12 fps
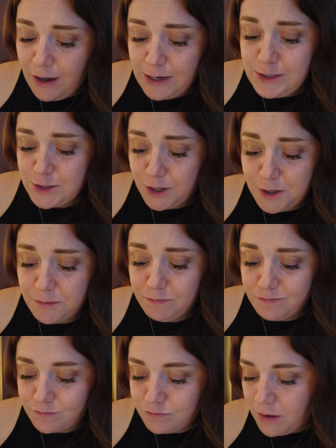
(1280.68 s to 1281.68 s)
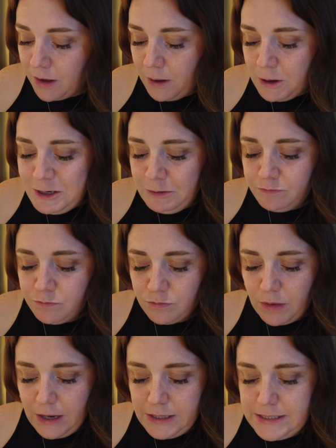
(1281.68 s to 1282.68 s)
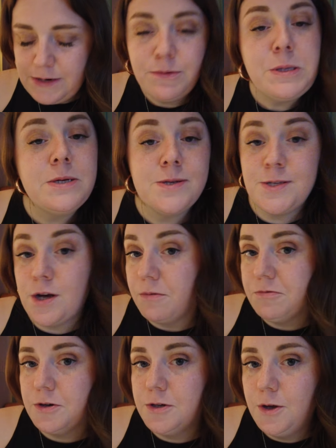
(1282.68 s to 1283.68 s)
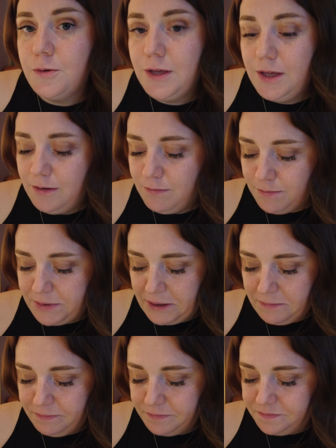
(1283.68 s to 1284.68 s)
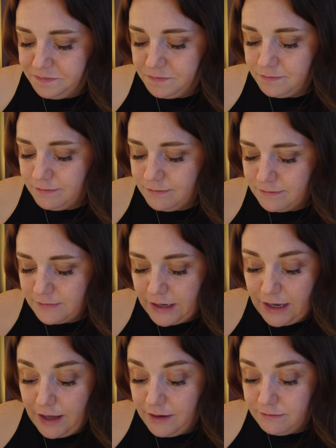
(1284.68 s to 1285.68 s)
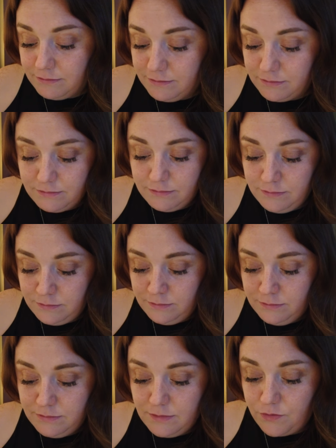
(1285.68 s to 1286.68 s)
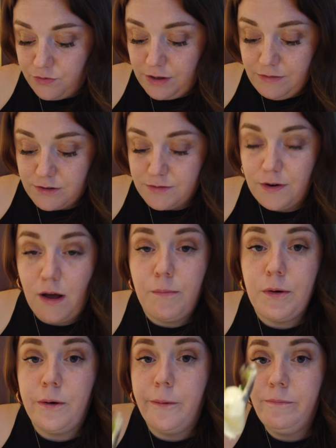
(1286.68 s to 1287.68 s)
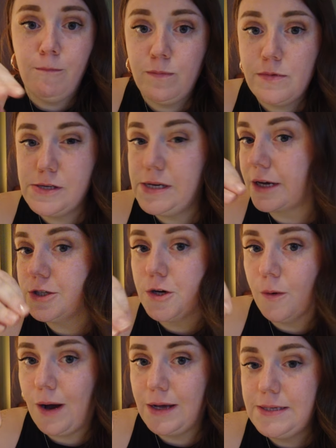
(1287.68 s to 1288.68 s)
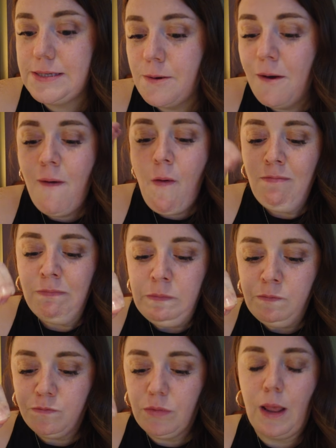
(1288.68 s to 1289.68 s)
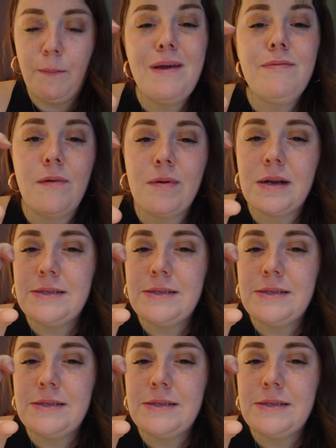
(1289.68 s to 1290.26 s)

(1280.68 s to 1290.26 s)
It's good. It's definitely a softer gnocchi, but again, the flavor is phenomenal. Texture wise, not my favorite.